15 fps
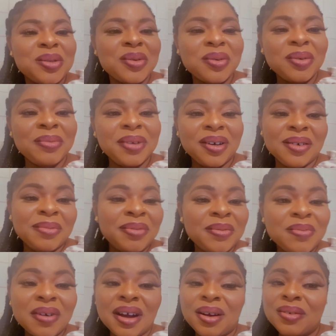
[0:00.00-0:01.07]
so, because
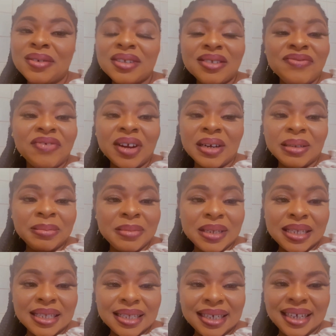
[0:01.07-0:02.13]
people are always very
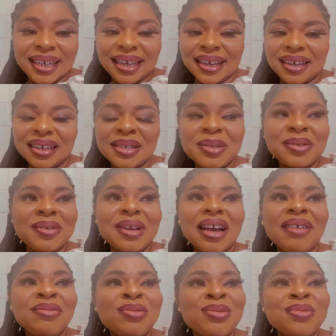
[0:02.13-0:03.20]
busy here, so you
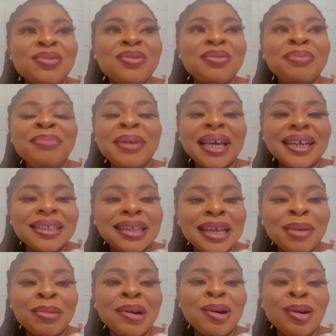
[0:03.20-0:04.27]
have to beg
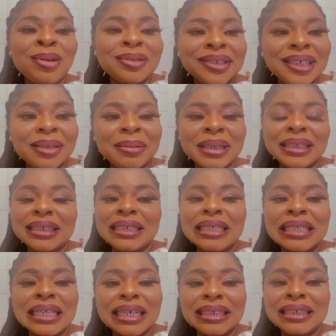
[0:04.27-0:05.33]
them, call them, and
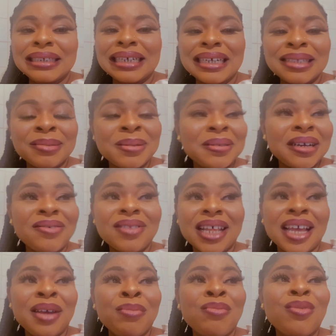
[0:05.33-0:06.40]
this and that. Maybe after
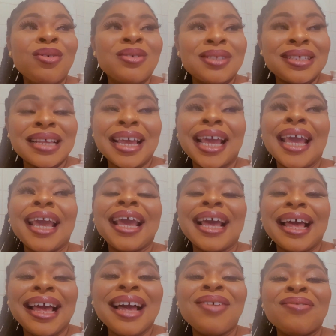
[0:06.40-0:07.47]
a month, and hey,
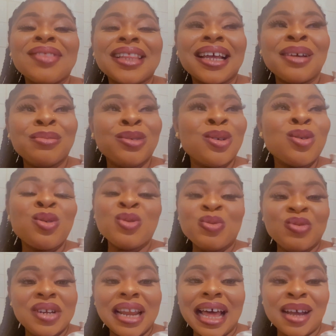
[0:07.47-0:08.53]
I have time just to
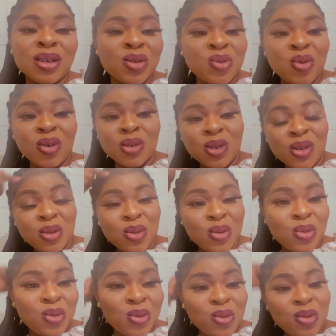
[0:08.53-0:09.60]
relax or just to
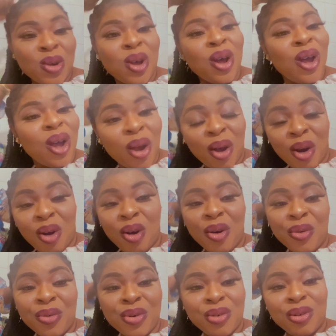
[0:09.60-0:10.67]
do
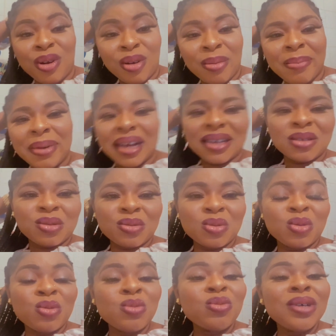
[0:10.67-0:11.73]
cornrows or back. So
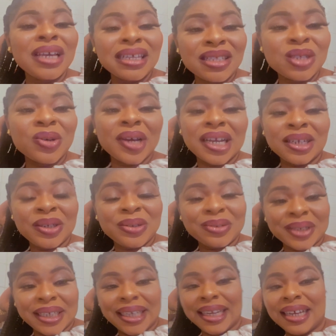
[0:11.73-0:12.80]
to get your hair
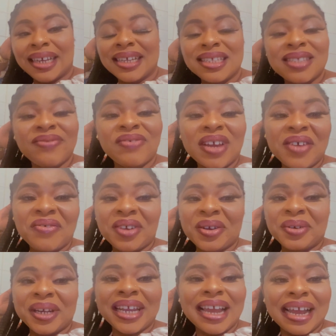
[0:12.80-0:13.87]
done here is very,
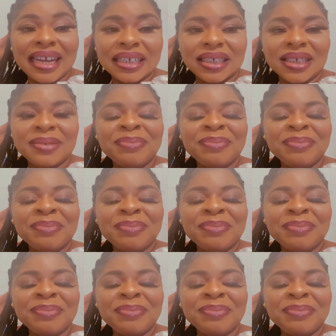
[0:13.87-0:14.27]
very hard.